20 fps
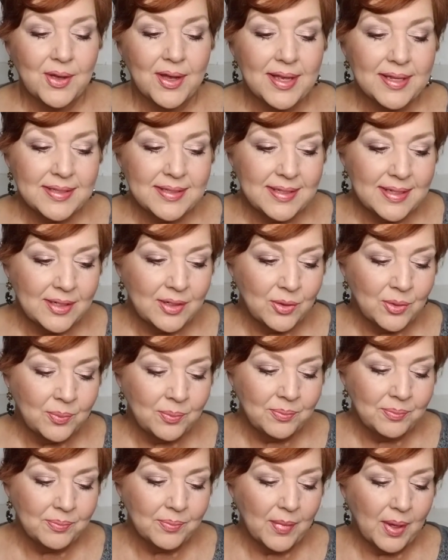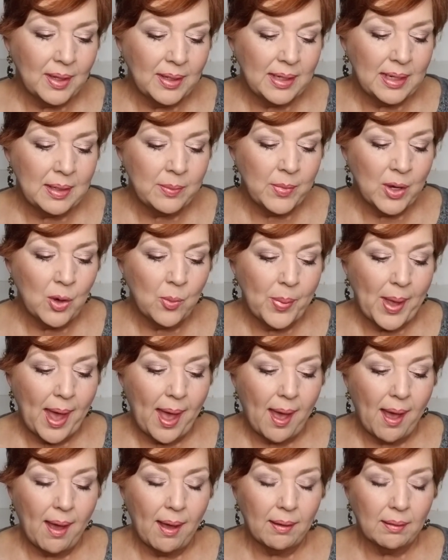I sent them an email
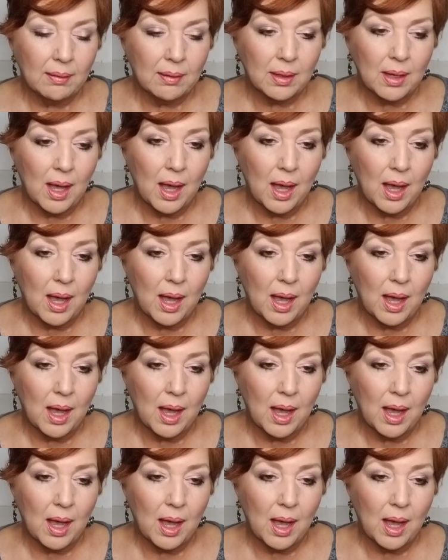back.